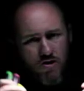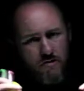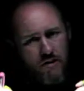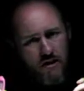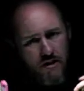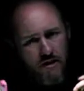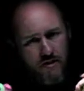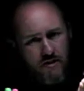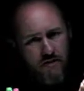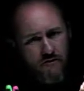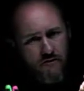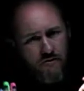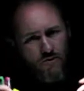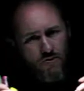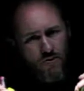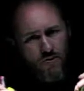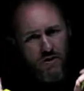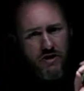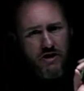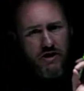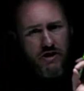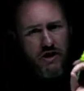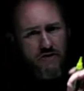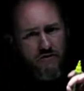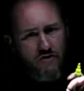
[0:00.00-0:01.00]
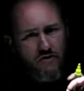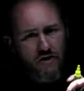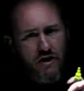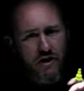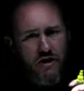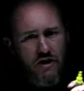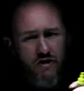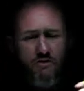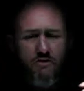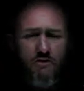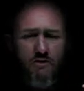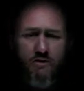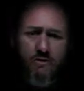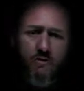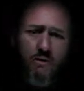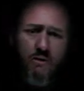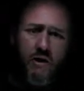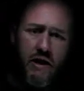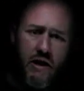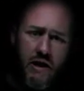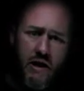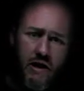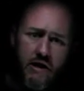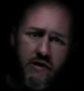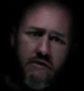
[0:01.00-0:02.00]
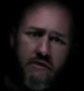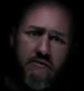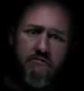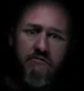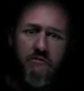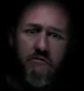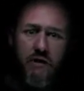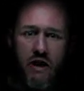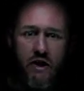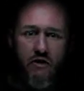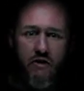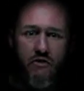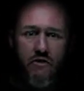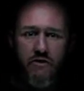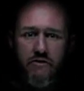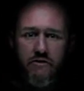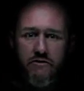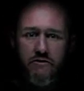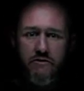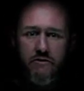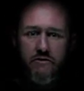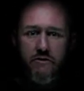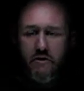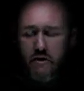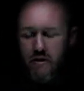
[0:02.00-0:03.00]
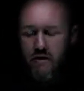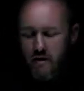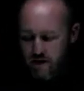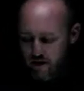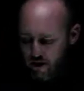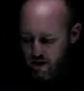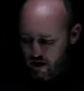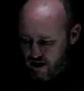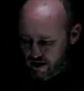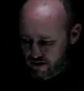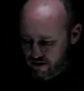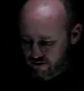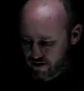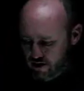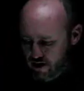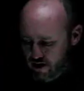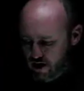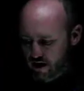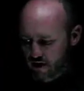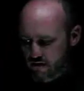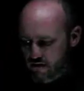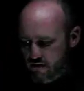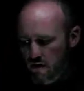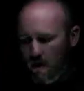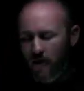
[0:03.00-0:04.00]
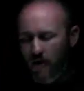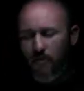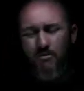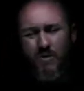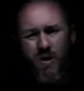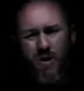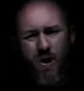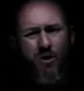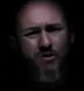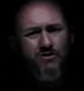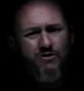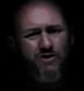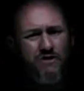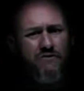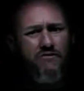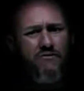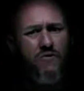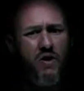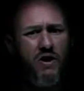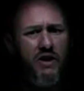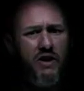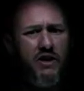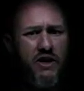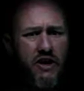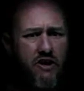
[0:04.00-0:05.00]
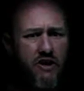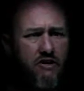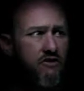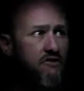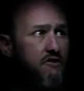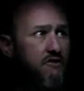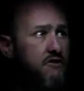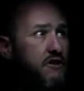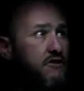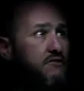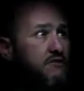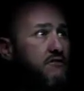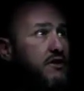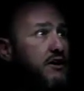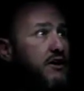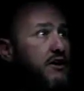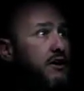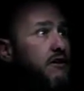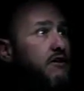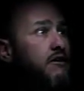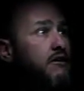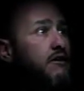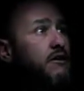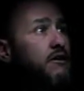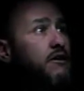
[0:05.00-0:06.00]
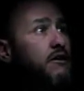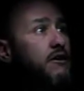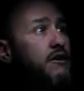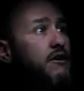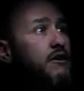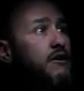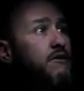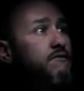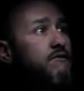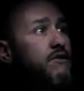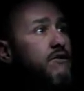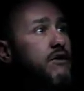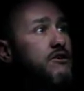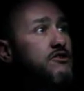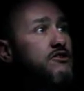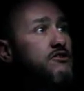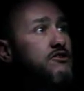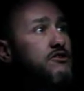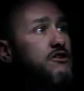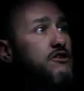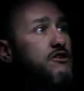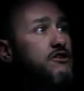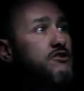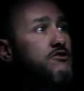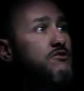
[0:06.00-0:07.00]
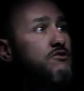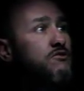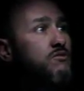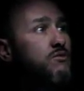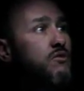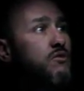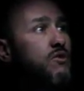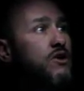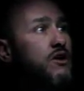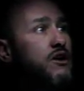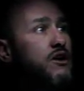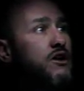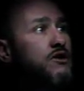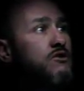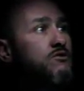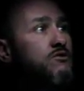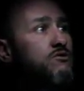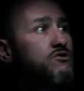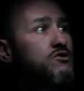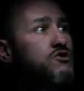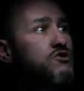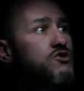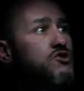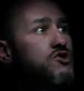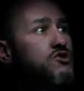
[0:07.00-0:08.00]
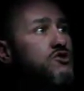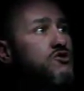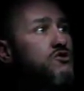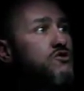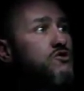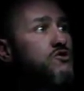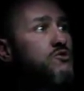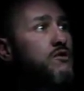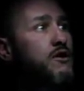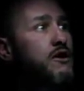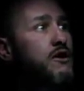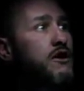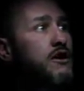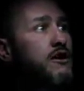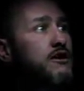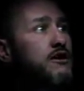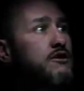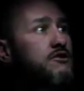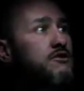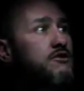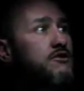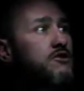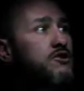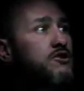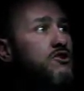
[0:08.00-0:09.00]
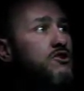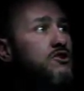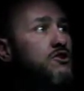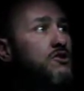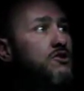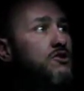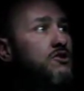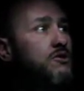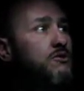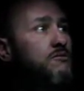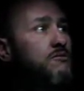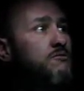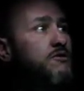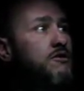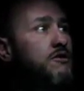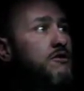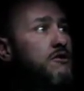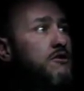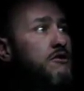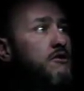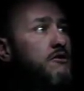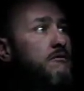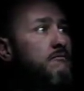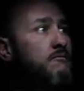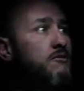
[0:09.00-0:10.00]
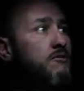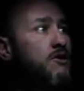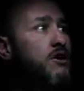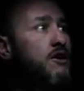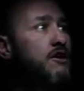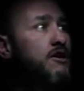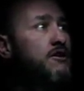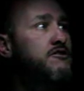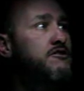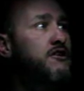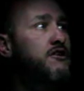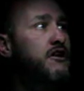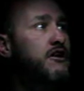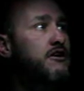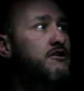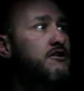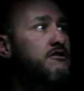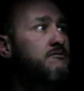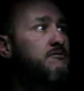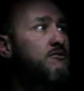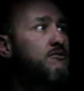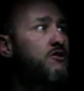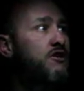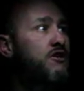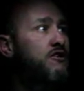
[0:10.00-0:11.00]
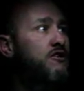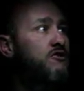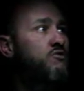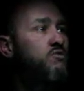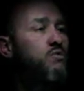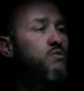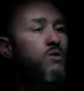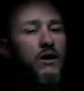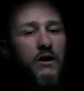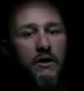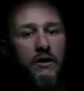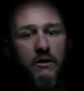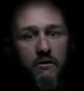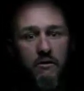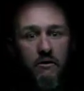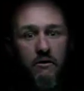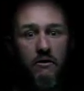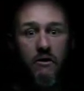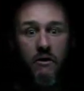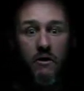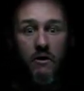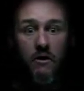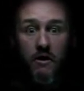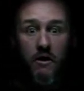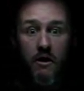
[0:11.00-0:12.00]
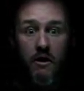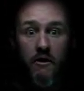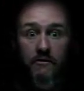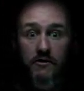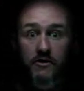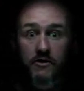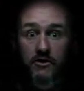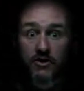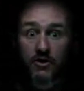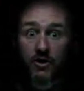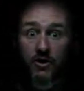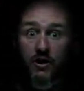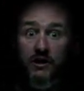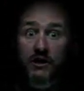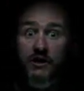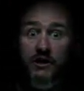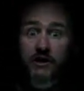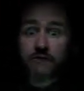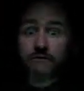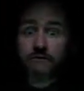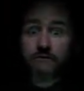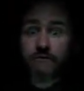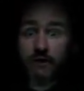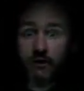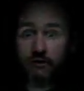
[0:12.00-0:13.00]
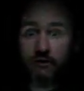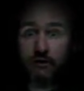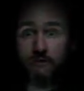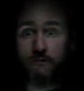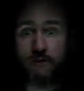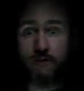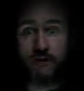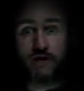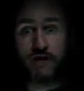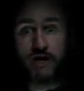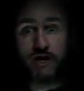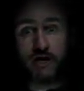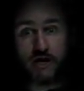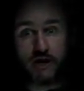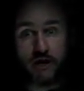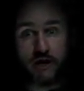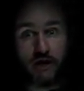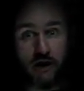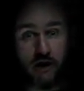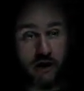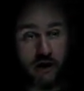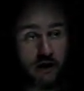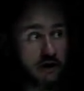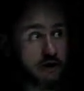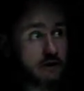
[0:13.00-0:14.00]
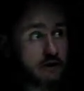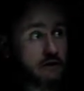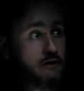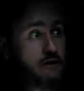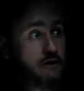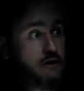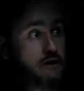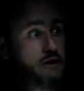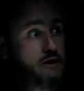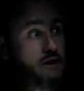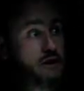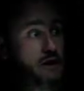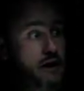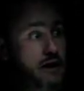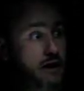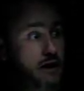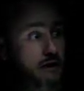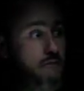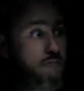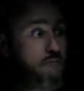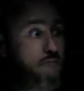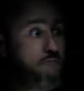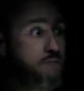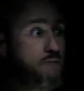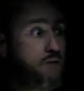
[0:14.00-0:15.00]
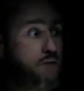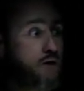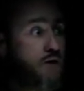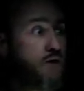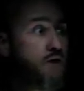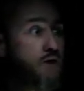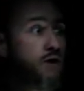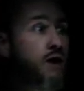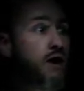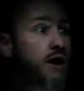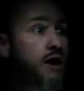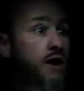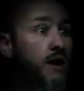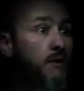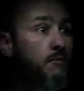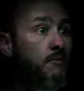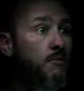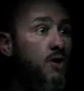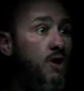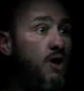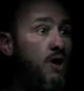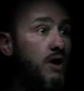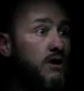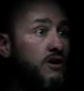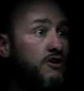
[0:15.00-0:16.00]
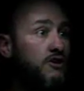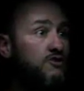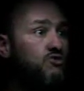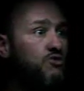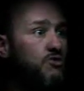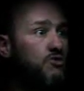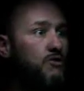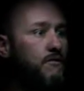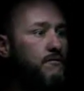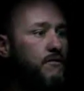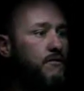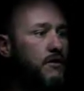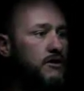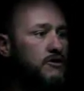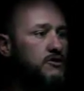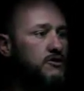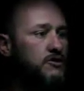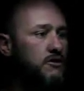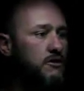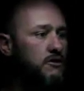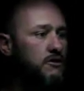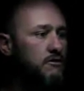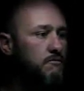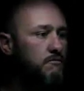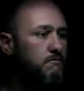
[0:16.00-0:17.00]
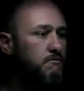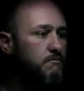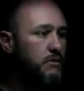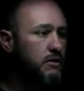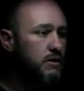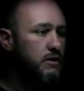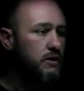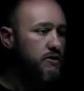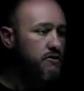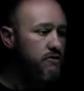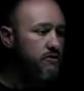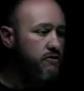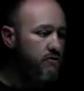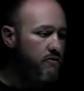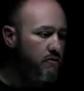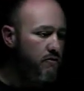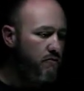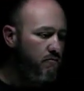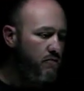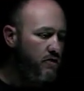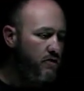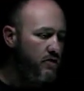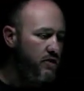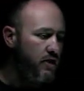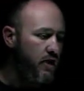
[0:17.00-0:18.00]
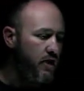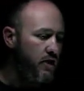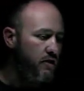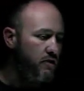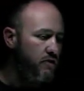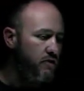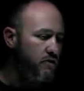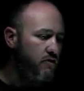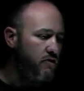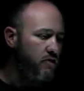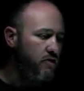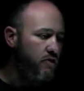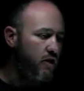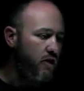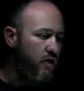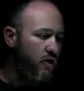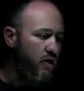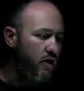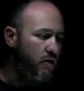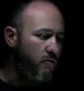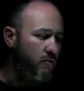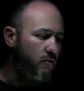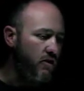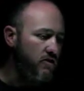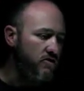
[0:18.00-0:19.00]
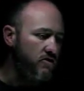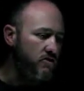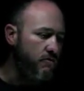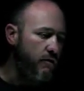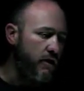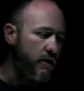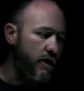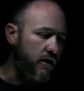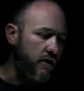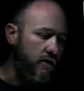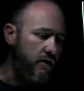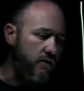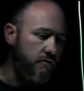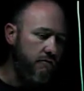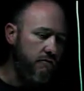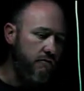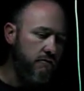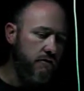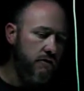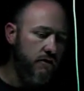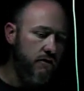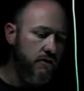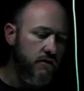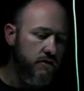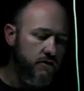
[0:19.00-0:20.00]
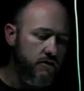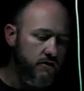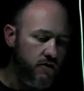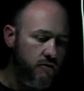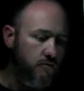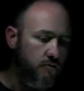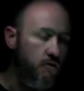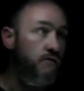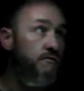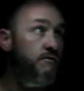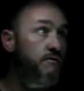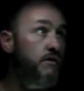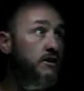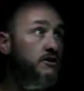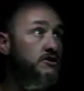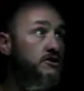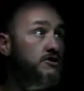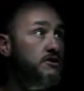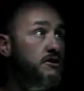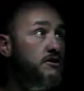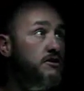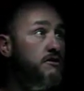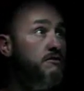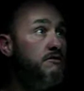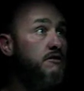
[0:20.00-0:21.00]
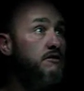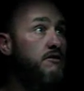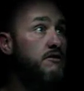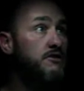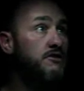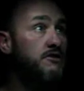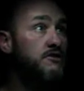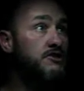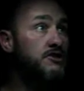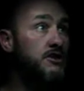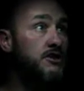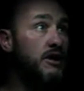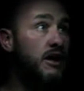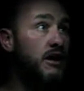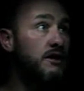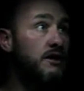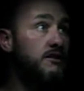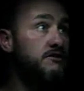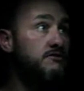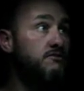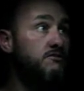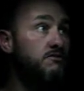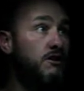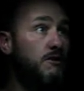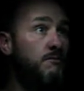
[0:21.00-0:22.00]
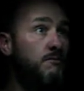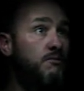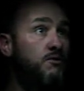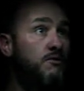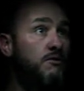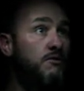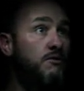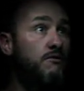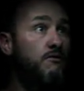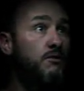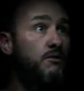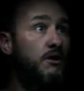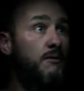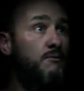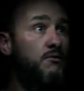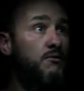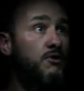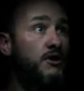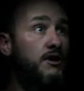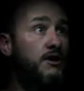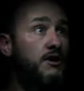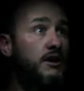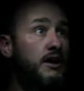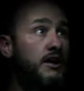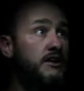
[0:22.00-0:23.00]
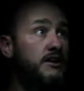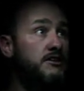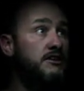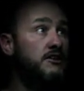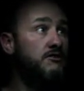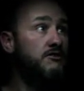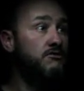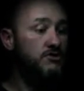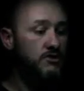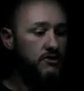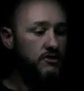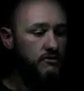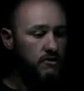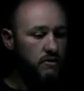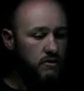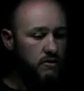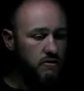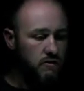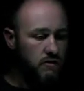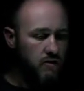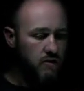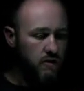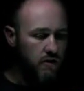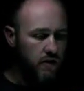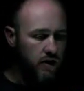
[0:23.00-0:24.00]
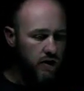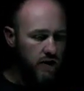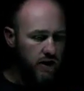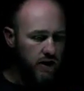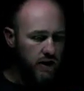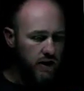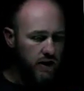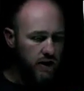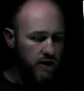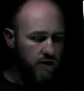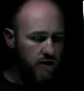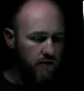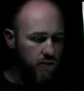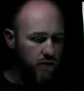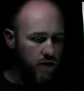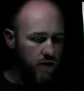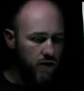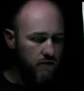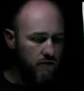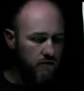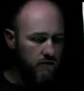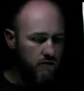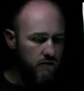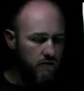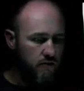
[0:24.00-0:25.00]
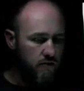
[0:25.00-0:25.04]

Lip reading: about the difference between definite integral and areas. In the last video, I'll just find the area in this video. And the function is y equals 2x cubed minus x minus 1. I've designed this very particularly. Now, I'm going to draw the function, but let's pretend you don't know much about it. So my function starts when I put in x equals 0, I get negative 1.